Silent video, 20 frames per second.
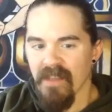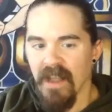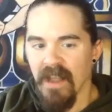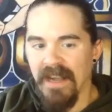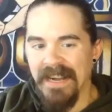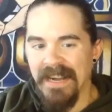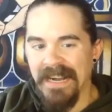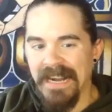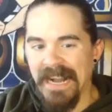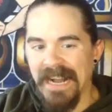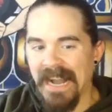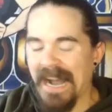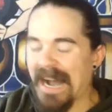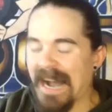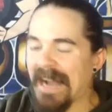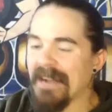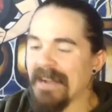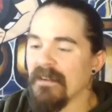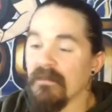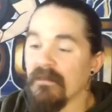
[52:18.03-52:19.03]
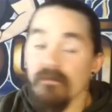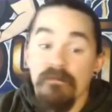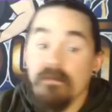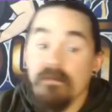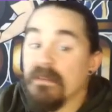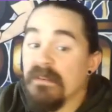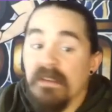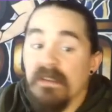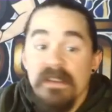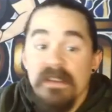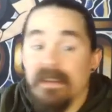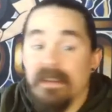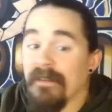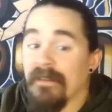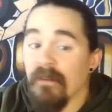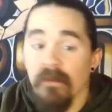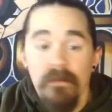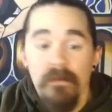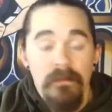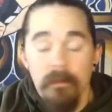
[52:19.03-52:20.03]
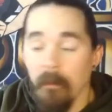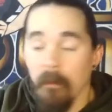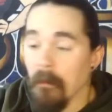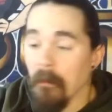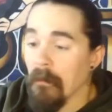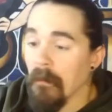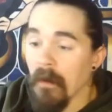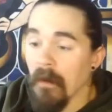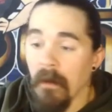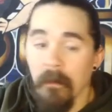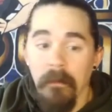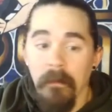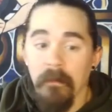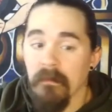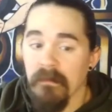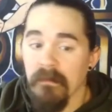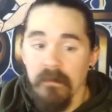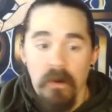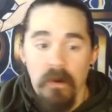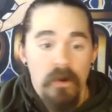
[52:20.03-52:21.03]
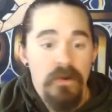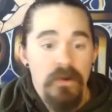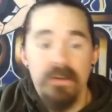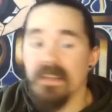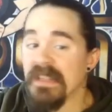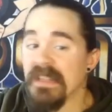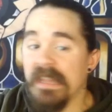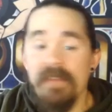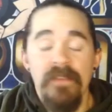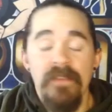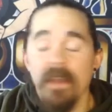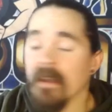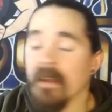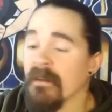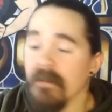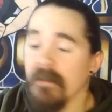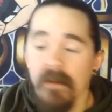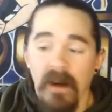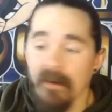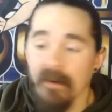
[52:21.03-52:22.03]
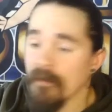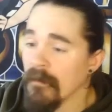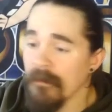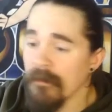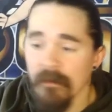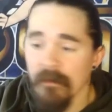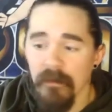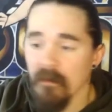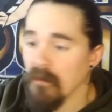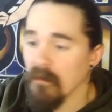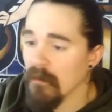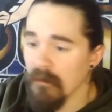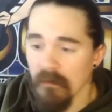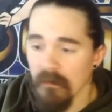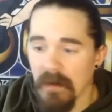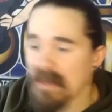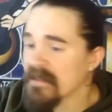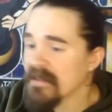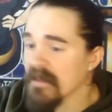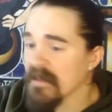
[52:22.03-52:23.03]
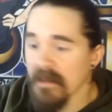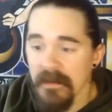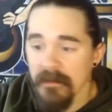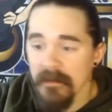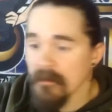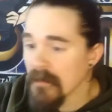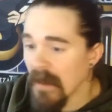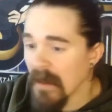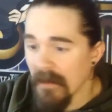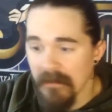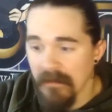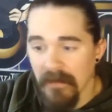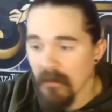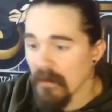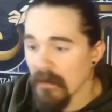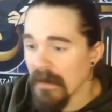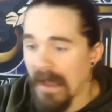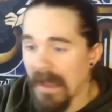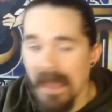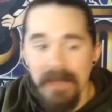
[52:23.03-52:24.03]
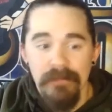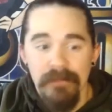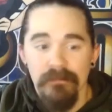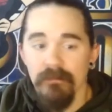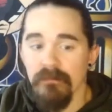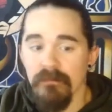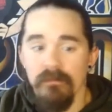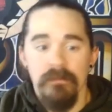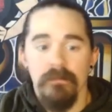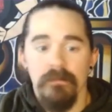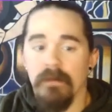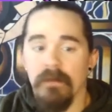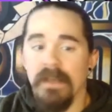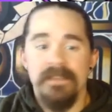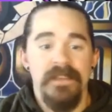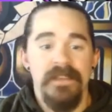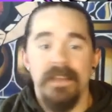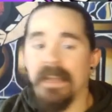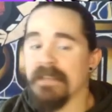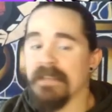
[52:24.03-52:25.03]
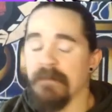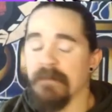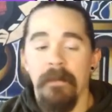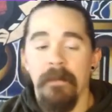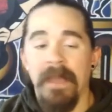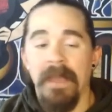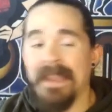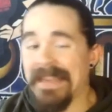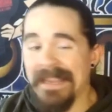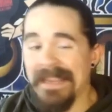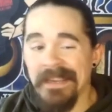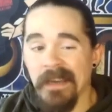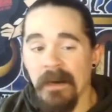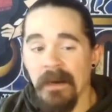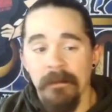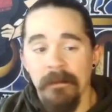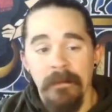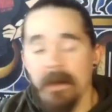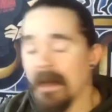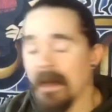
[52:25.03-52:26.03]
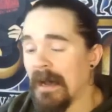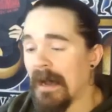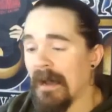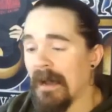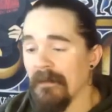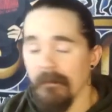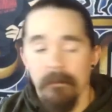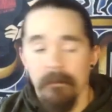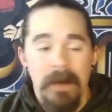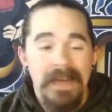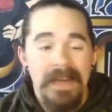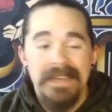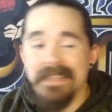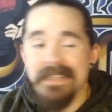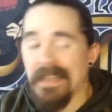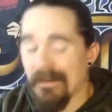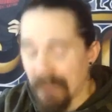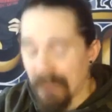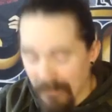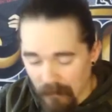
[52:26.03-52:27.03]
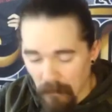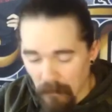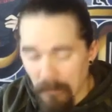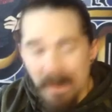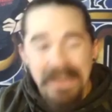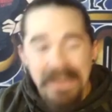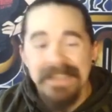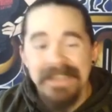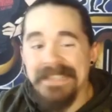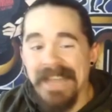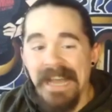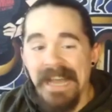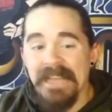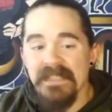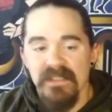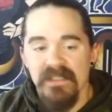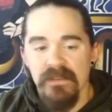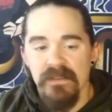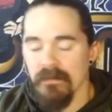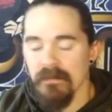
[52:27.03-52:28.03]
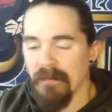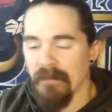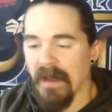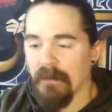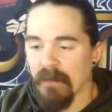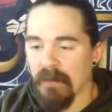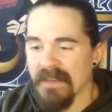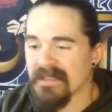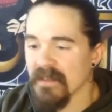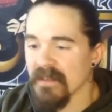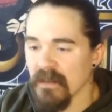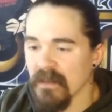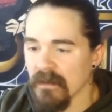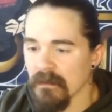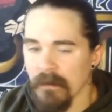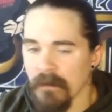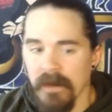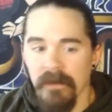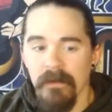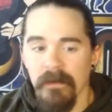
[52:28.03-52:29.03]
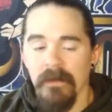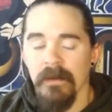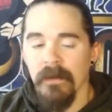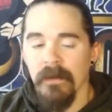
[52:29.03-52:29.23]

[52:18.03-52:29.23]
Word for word: Uh, I m- never uh, earned a living off of wrestling. I've never had wrestling as my main income. I've, mon- I've never monetized my wrestling career.